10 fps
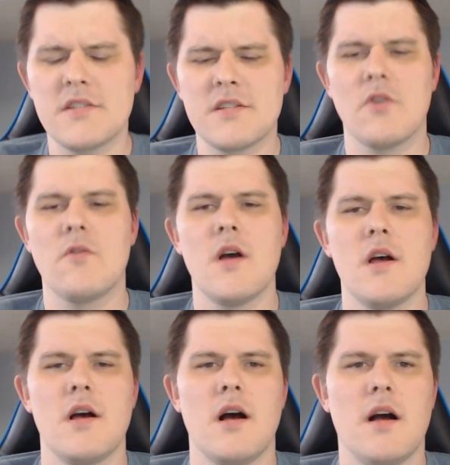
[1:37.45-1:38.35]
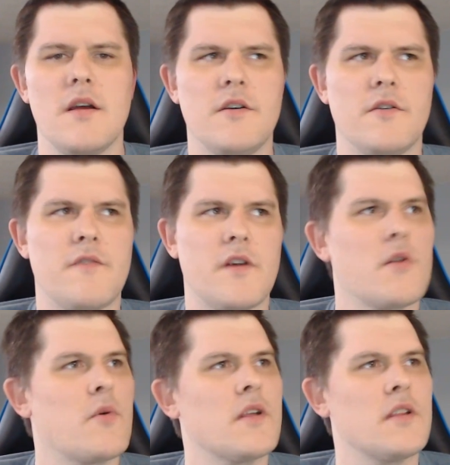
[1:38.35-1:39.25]
So you know, very
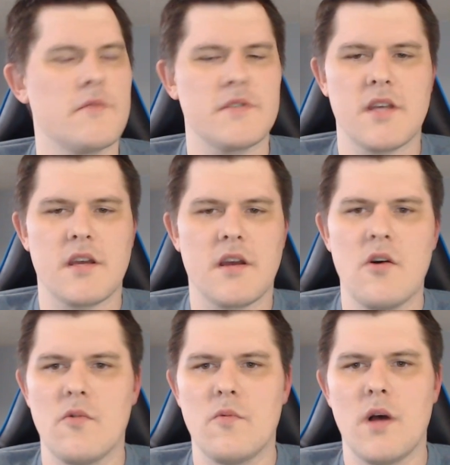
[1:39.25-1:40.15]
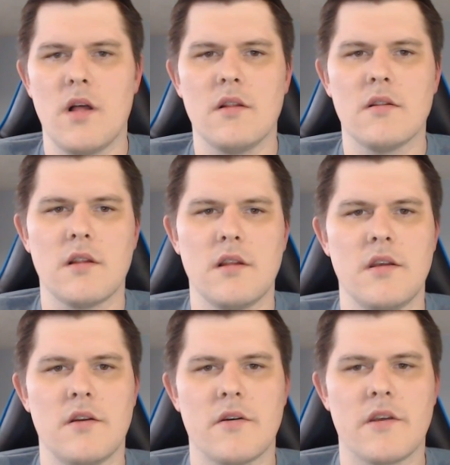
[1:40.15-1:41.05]
quickly it was like, oh well, you
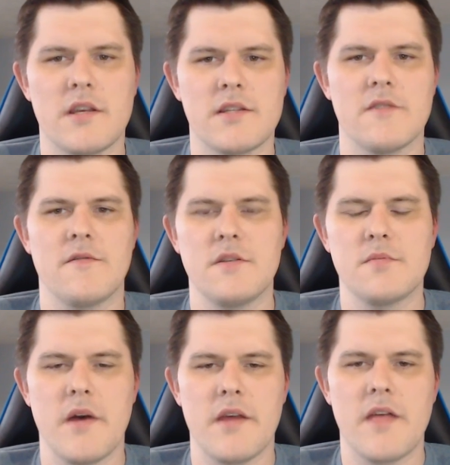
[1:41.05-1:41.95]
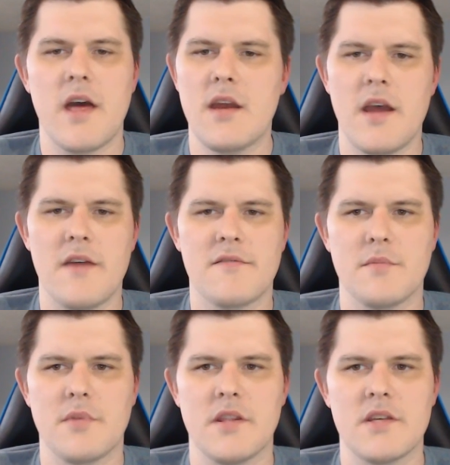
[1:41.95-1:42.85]
know, I guess if he's playing that, I have to
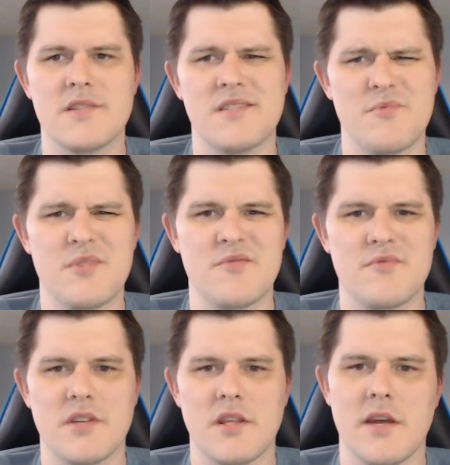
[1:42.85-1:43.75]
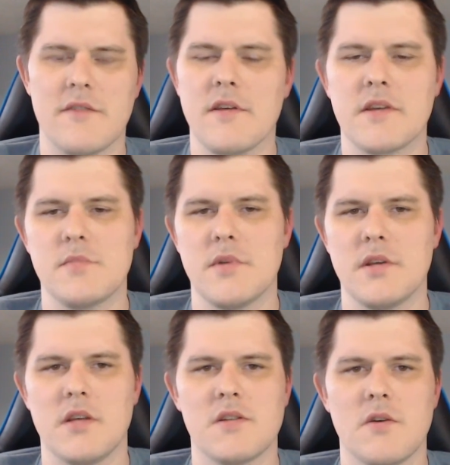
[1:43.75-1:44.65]
play this. There wasn't really a lot of
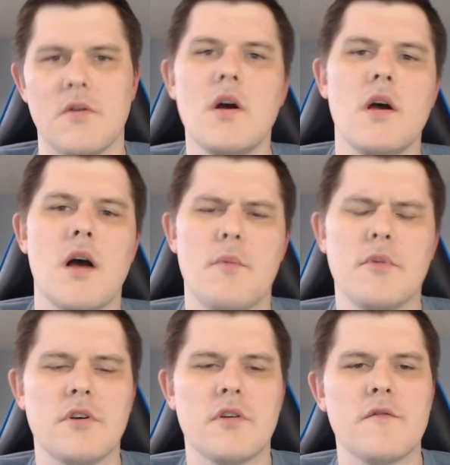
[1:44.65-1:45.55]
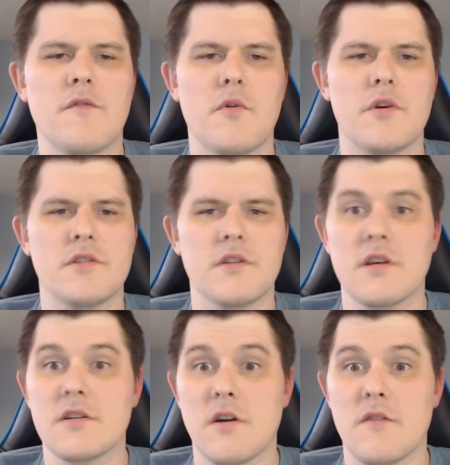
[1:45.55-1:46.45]
flexibility, so I'm really looking forward to the
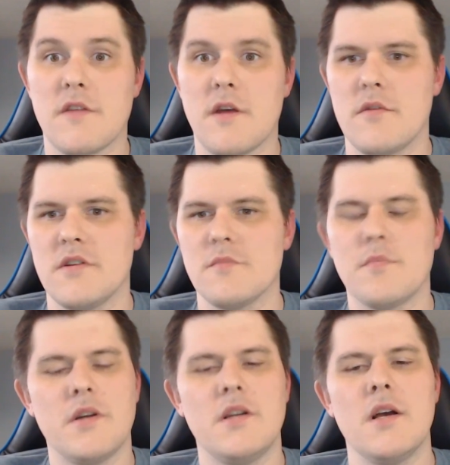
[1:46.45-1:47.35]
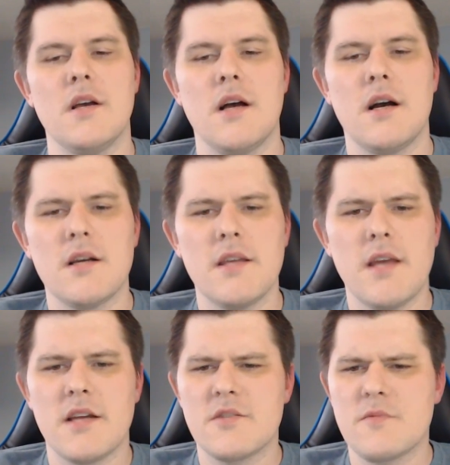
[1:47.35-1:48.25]
Kickstarter for that reason. But yeah,
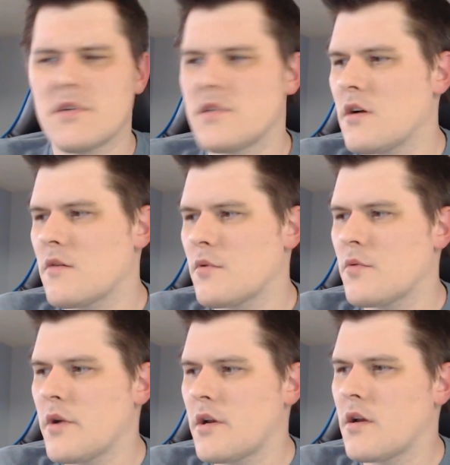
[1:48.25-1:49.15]
I just want to talk real quick.